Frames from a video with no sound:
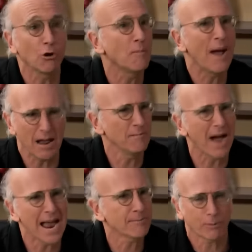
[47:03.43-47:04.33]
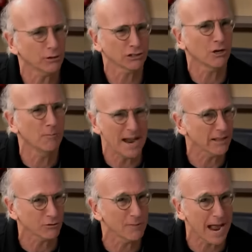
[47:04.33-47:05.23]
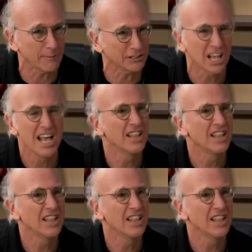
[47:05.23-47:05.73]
to you about my personal bathroom habits,